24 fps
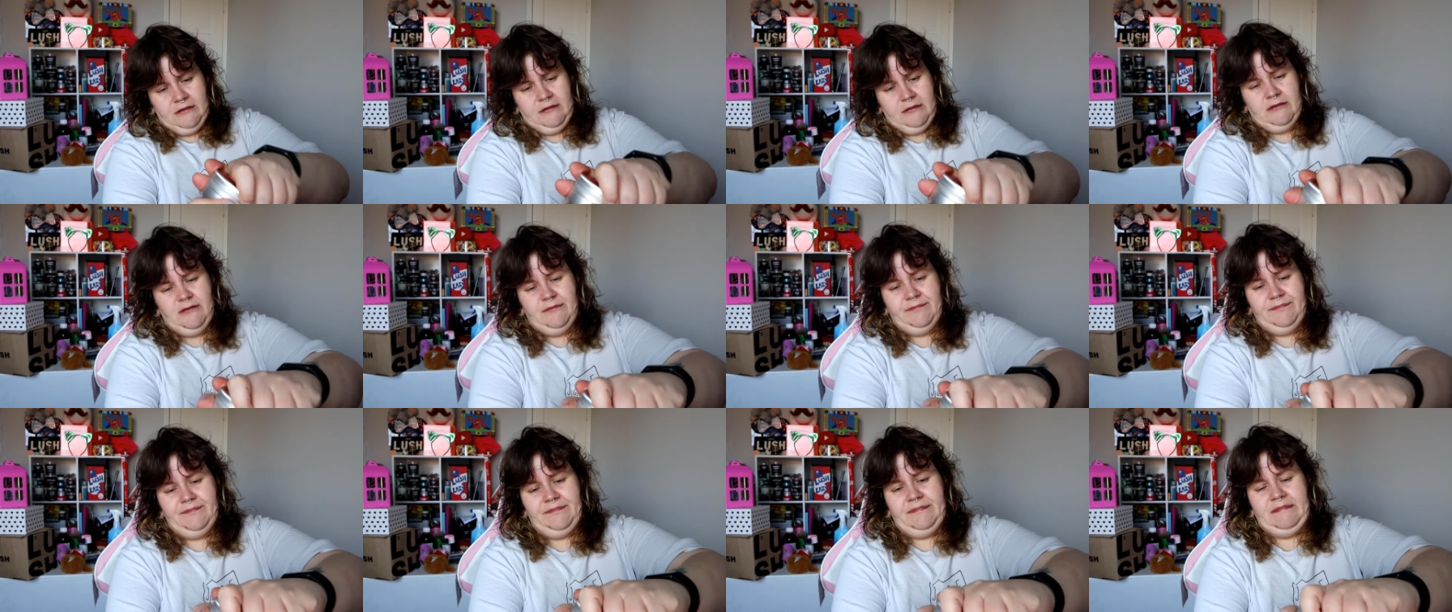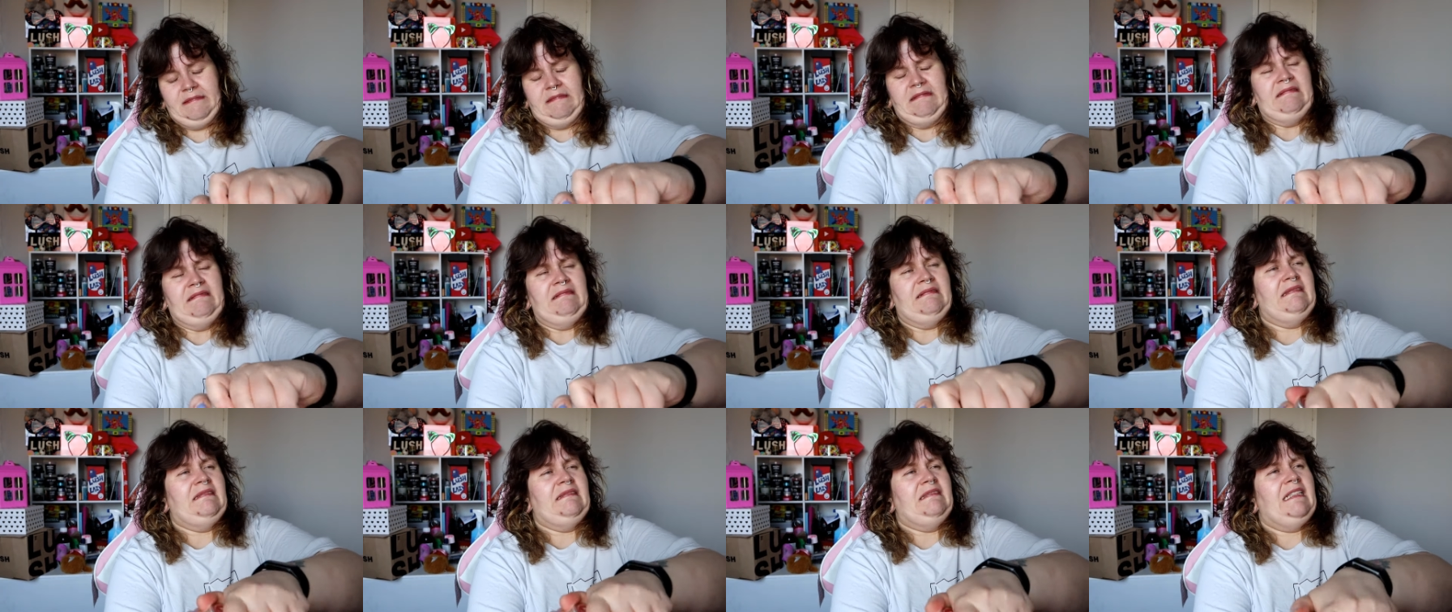Oh,
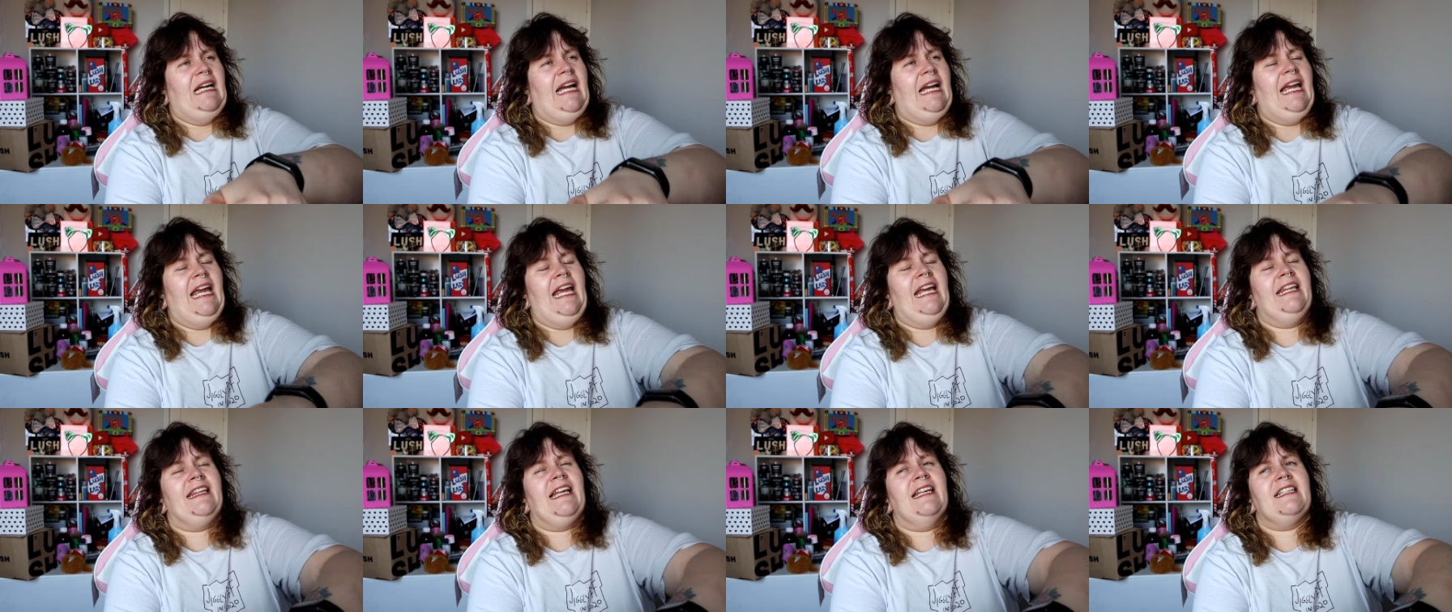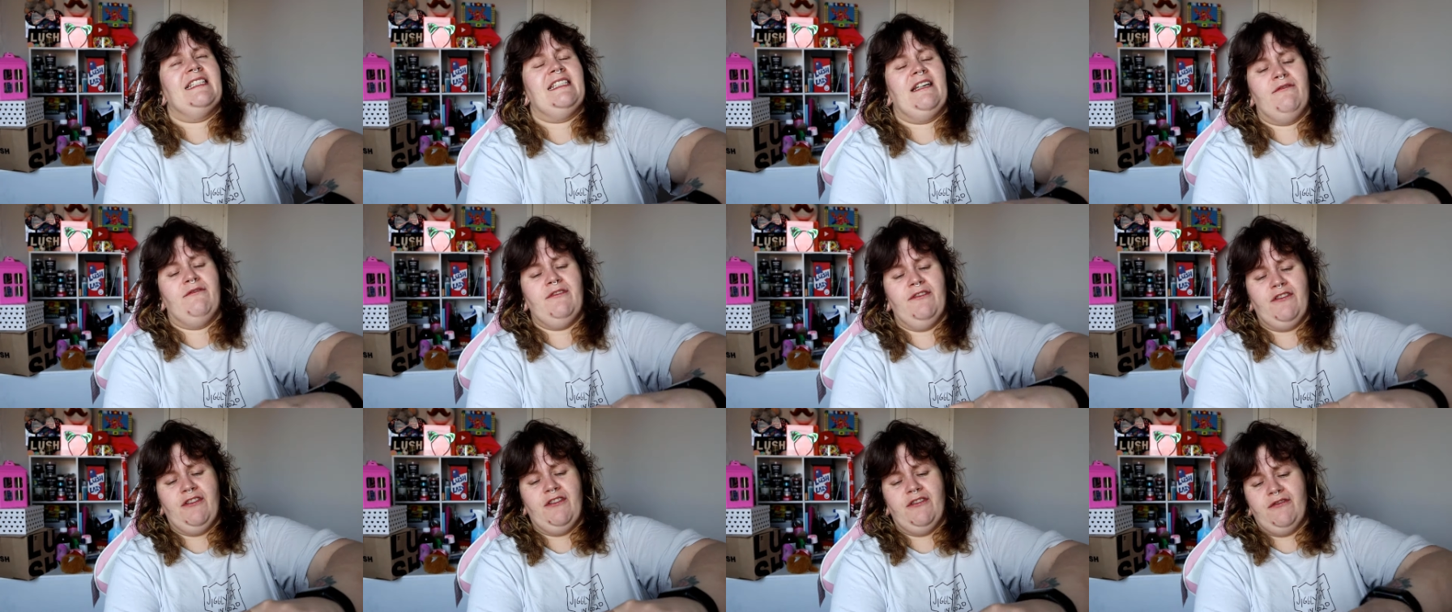hate that
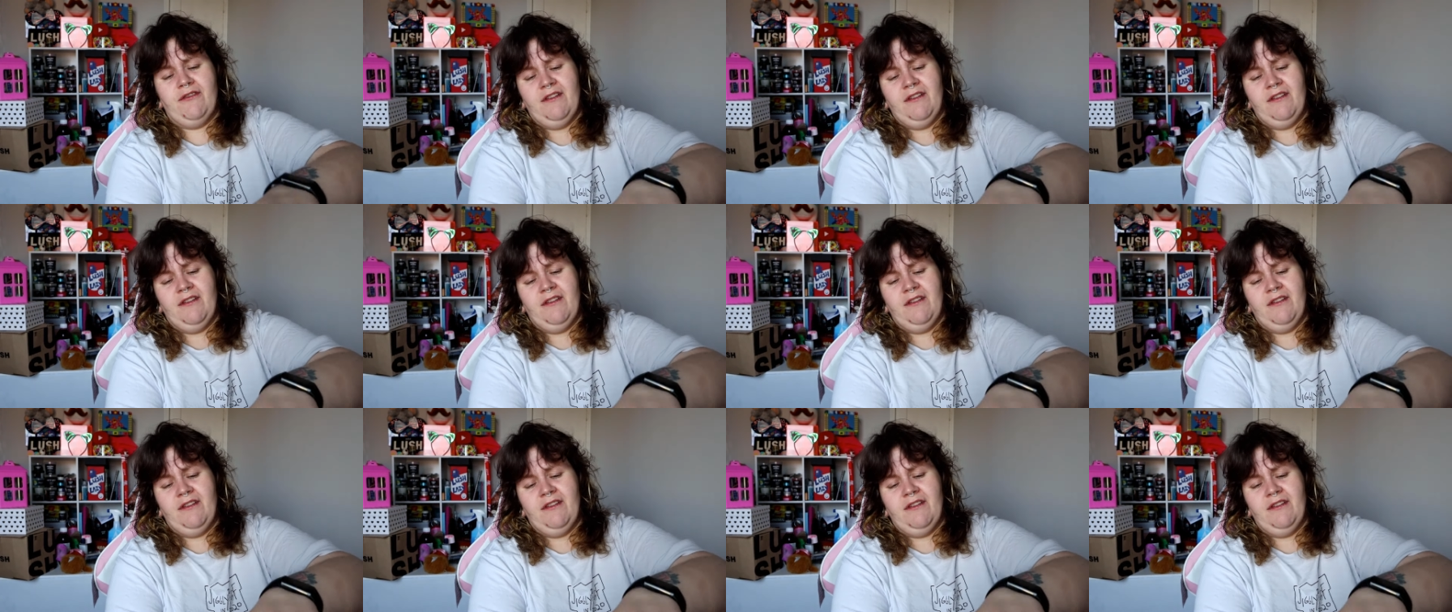sound of,